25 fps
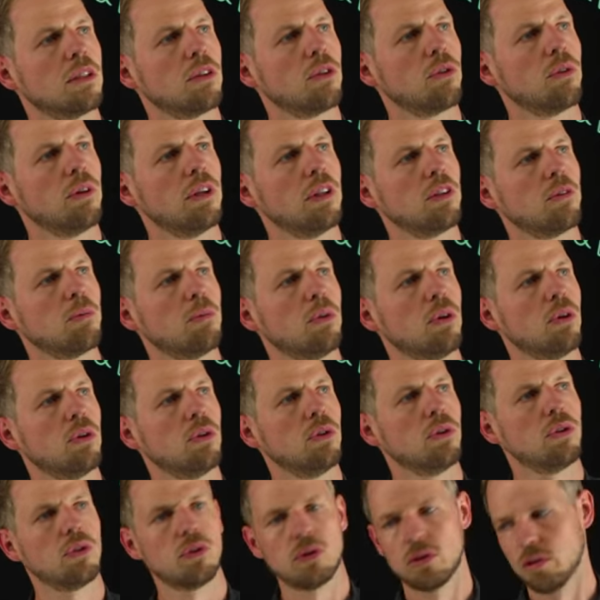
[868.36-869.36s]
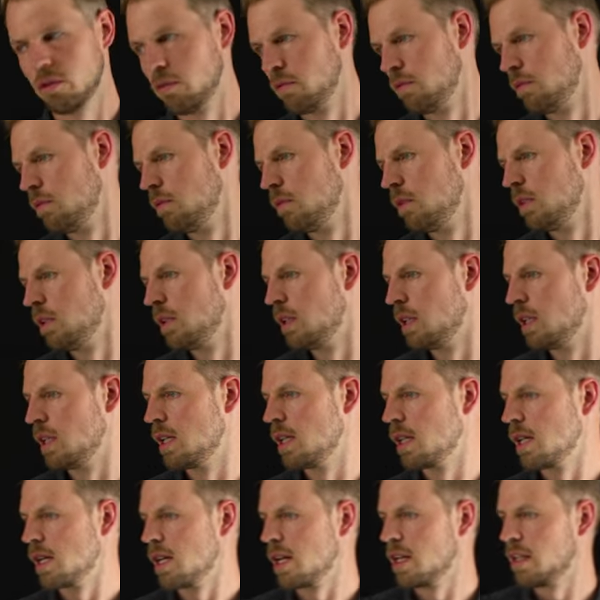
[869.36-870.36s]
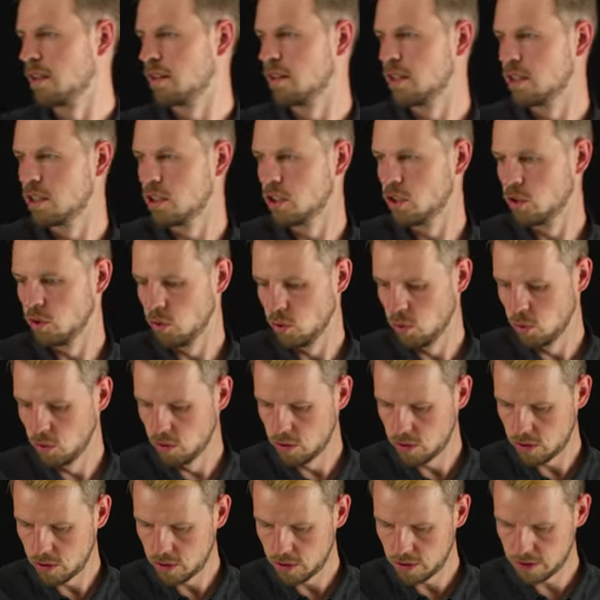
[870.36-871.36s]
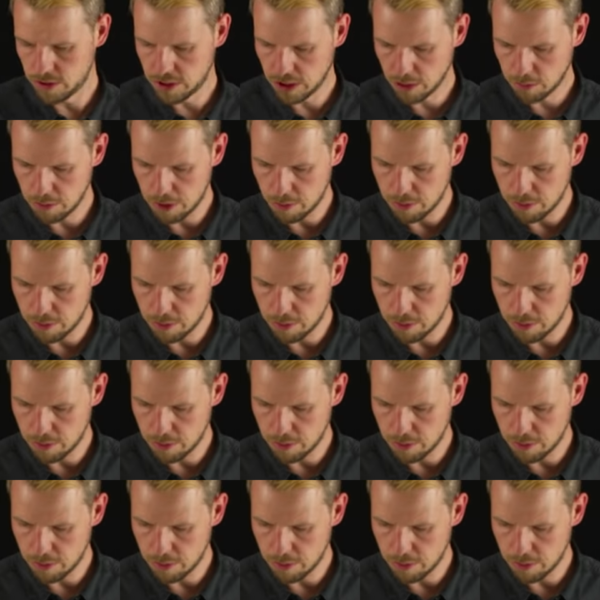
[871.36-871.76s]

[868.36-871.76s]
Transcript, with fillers: transposed and then u sigma